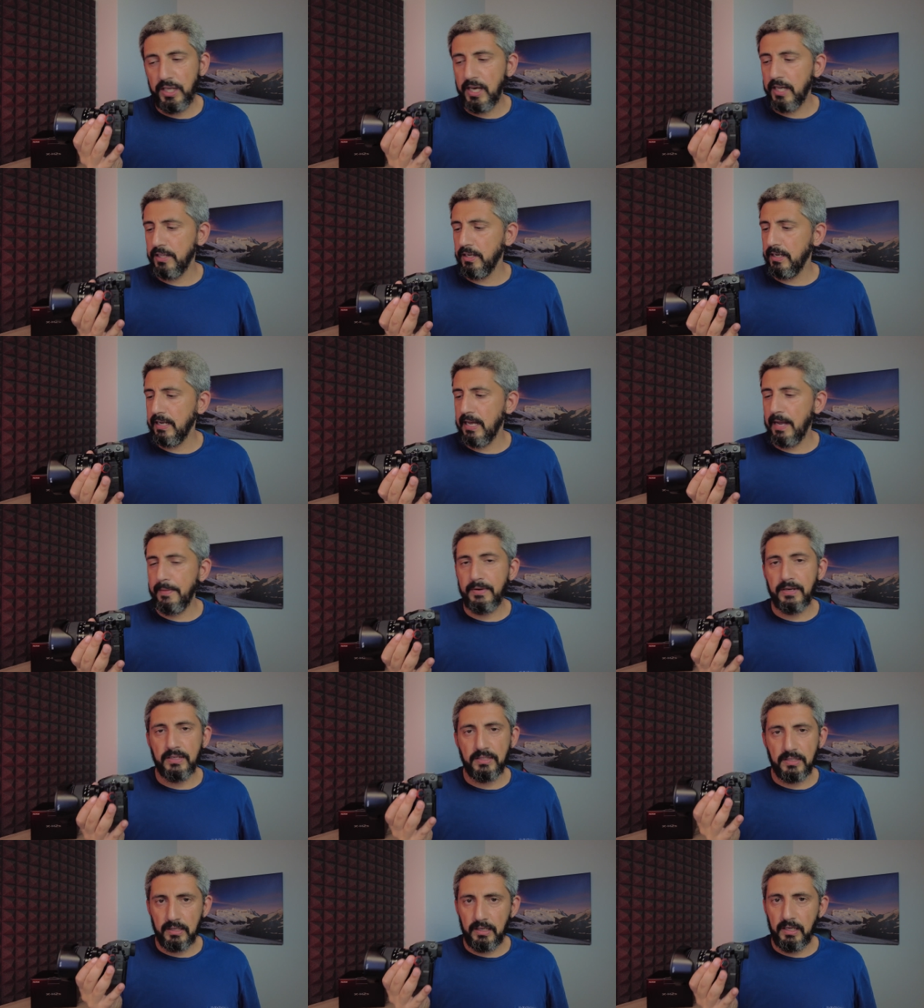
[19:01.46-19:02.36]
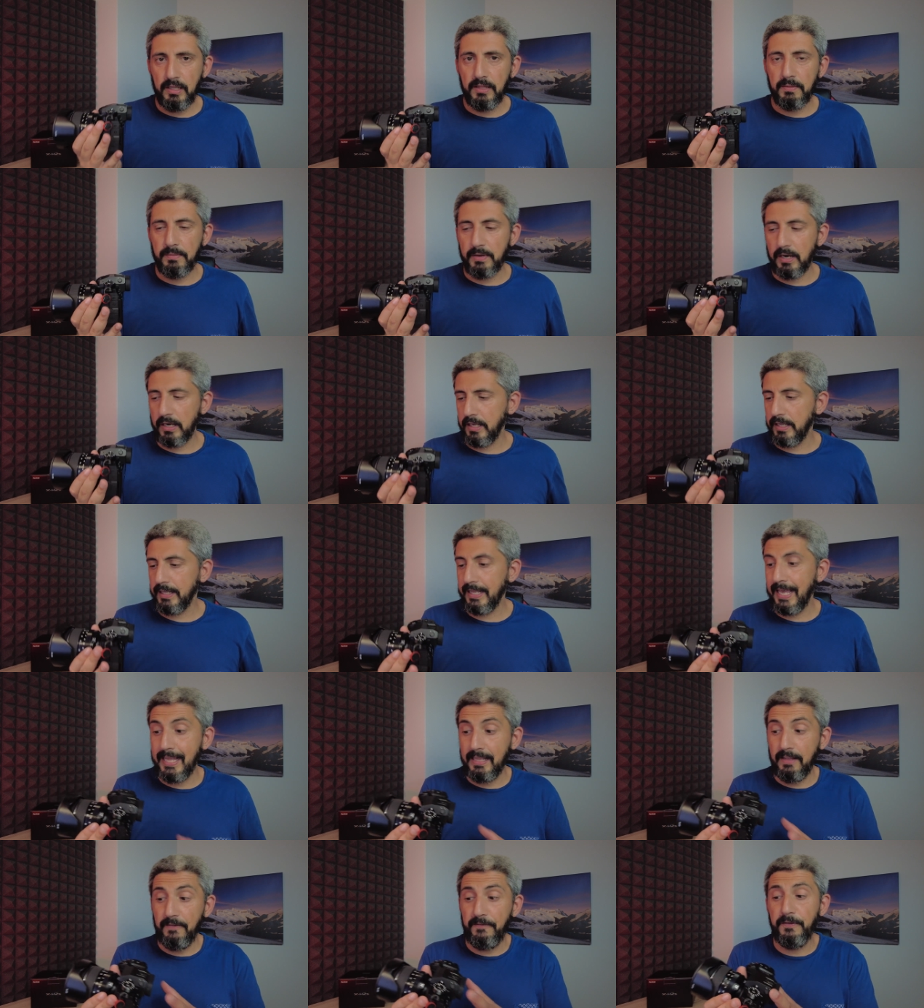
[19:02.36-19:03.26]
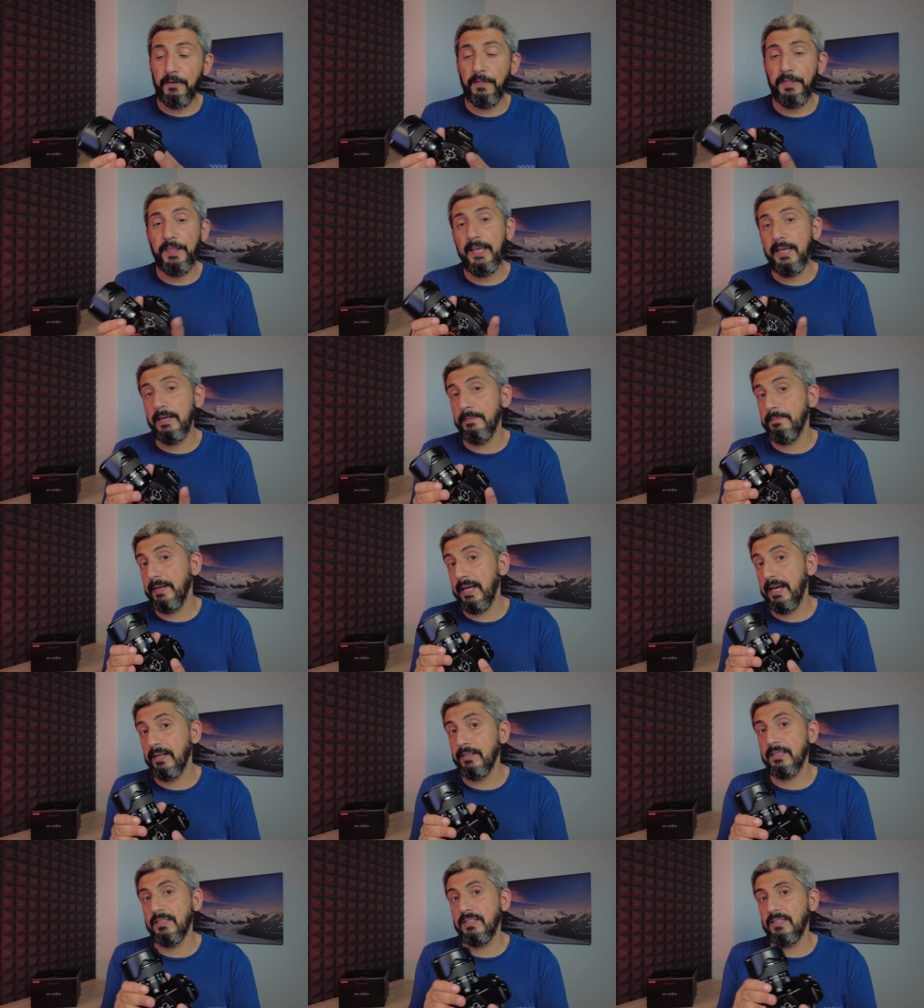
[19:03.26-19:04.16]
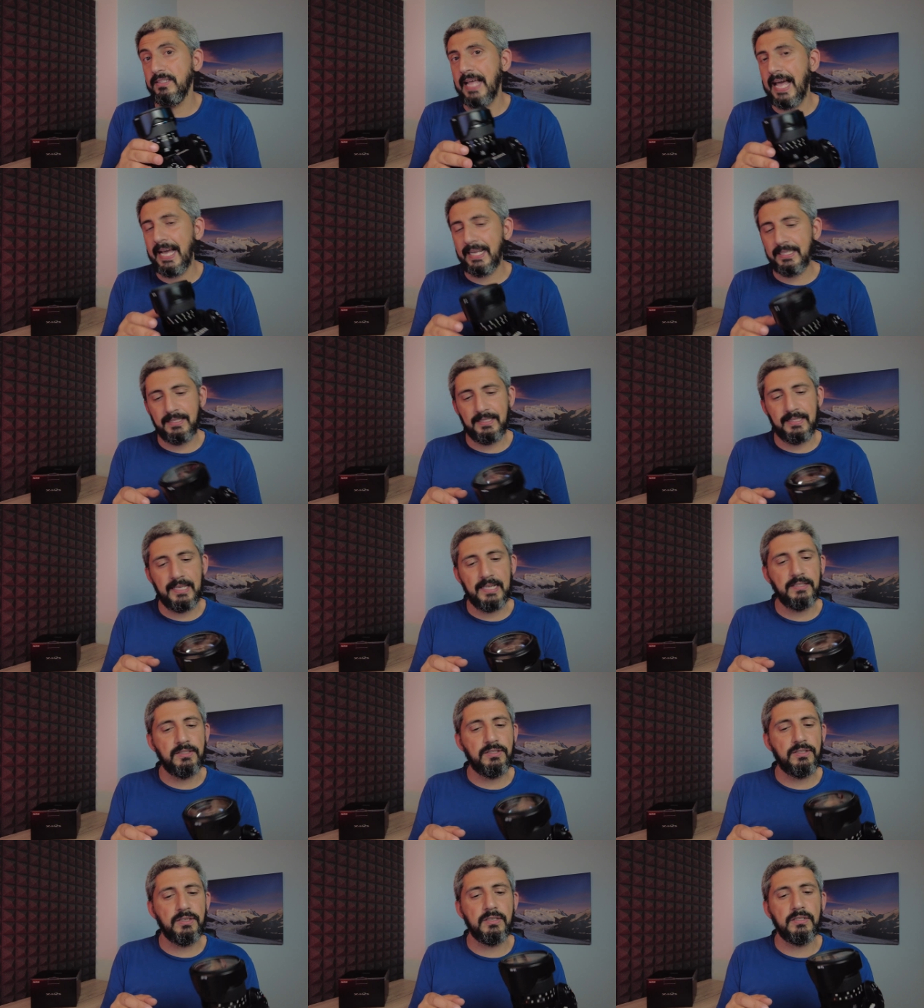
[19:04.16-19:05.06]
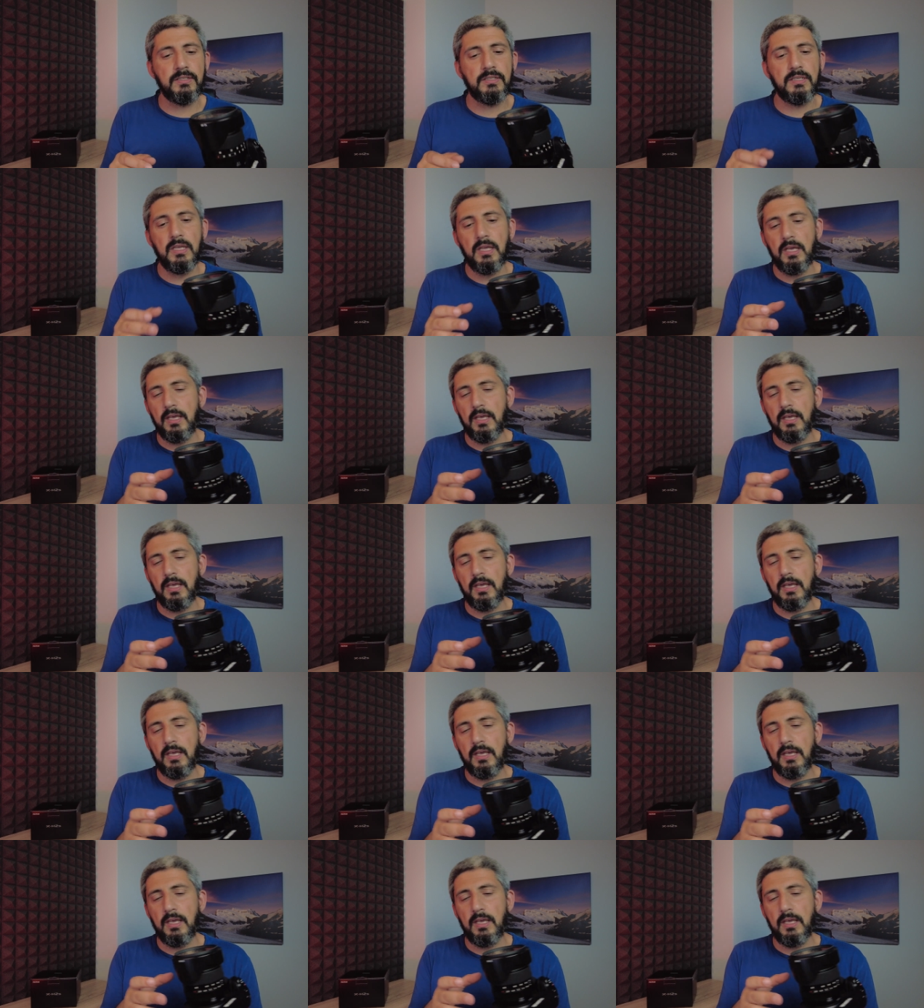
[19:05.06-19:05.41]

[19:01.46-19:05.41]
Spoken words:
other cameras in the market. And if you think about stacked sensors,